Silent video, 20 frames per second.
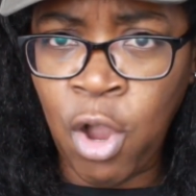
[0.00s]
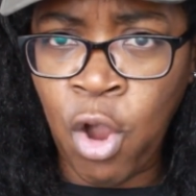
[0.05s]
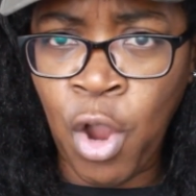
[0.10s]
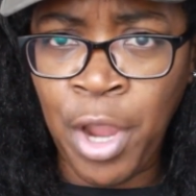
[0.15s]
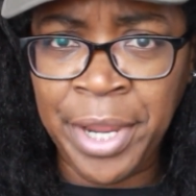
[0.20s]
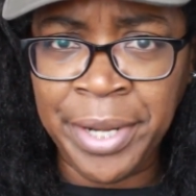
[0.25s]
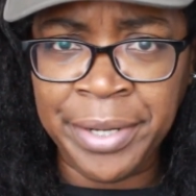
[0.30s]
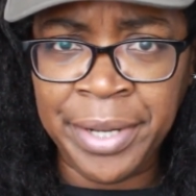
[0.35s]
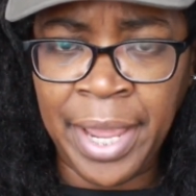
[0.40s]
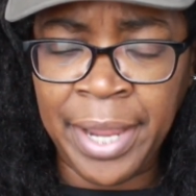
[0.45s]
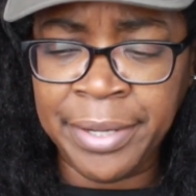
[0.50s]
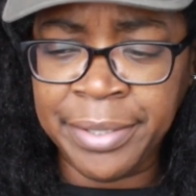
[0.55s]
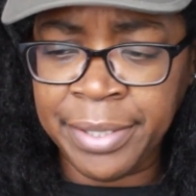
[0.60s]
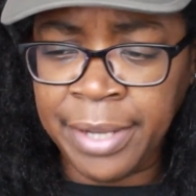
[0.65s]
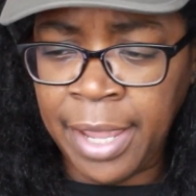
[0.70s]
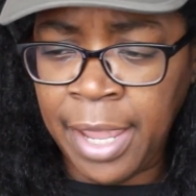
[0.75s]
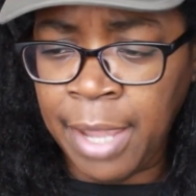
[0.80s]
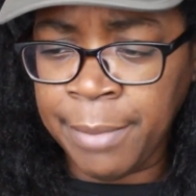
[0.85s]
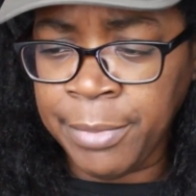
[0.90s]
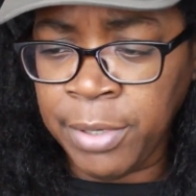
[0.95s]
at
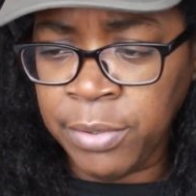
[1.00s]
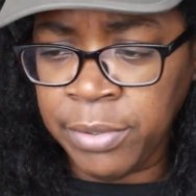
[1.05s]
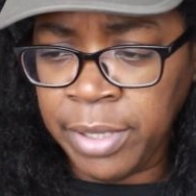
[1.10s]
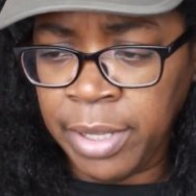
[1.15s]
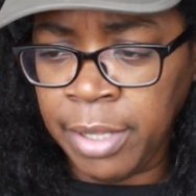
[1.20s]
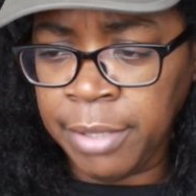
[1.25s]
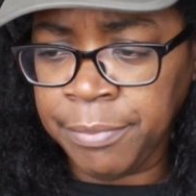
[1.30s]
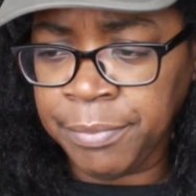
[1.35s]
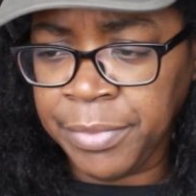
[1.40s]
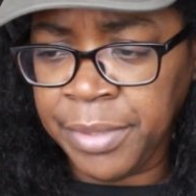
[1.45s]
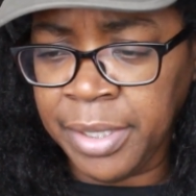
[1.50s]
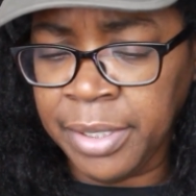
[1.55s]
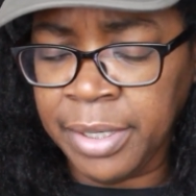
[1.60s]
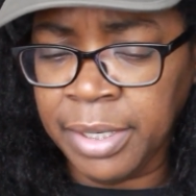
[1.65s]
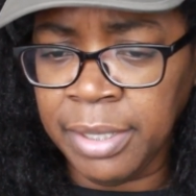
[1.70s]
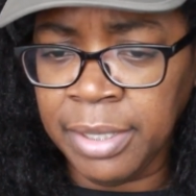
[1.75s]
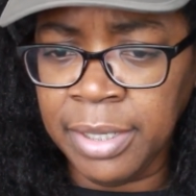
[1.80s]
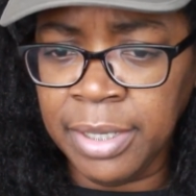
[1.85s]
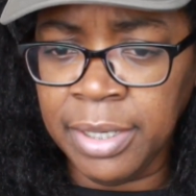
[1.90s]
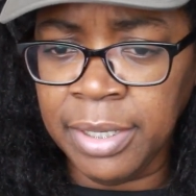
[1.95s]
nighttime, okay, in
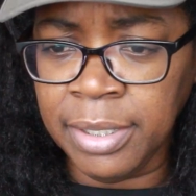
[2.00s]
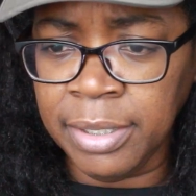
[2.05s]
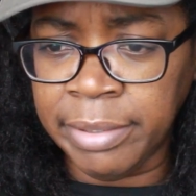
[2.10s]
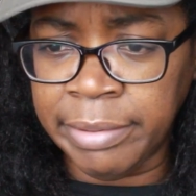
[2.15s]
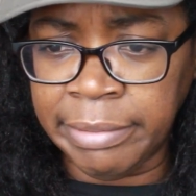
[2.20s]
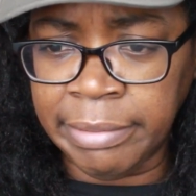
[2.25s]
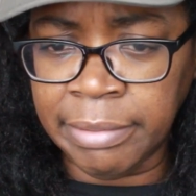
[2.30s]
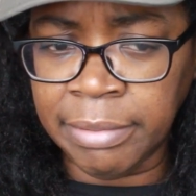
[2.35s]
the evening.